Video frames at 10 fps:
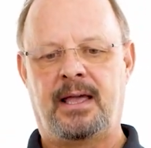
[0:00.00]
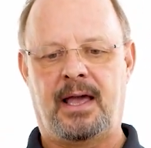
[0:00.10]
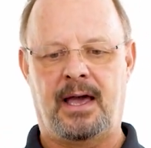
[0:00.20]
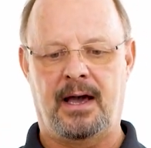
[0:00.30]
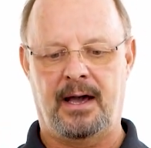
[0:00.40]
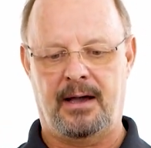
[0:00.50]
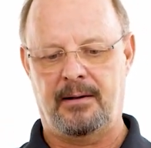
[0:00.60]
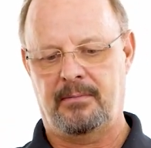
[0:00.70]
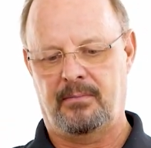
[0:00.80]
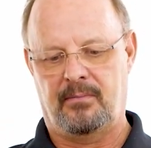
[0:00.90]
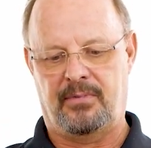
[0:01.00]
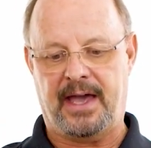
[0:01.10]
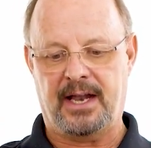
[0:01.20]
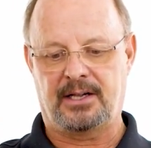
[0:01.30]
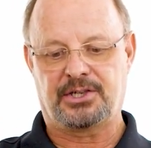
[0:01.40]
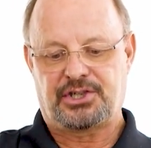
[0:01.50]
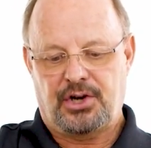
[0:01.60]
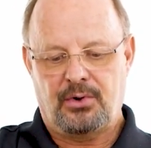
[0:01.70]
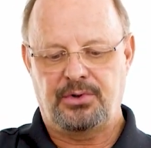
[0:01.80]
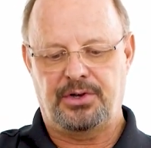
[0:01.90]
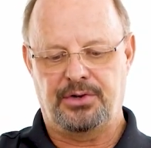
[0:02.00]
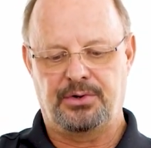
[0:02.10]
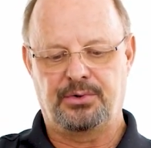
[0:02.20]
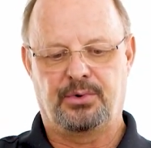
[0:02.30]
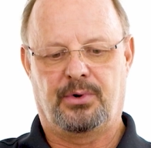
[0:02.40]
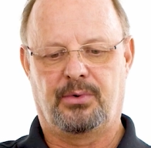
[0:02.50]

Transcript: That'll show you